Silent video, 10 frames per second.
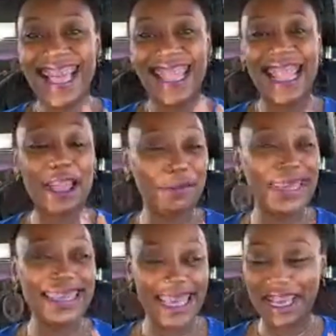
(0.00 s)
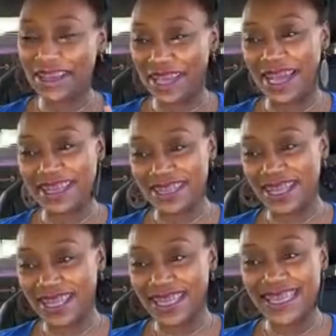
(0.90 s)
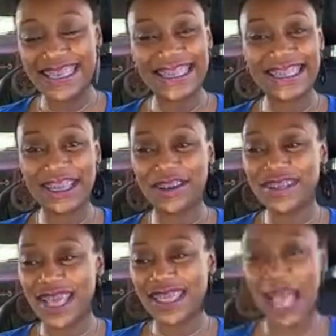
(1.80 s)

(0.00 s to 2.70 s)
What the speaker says: Let me tell y'all something. This is still something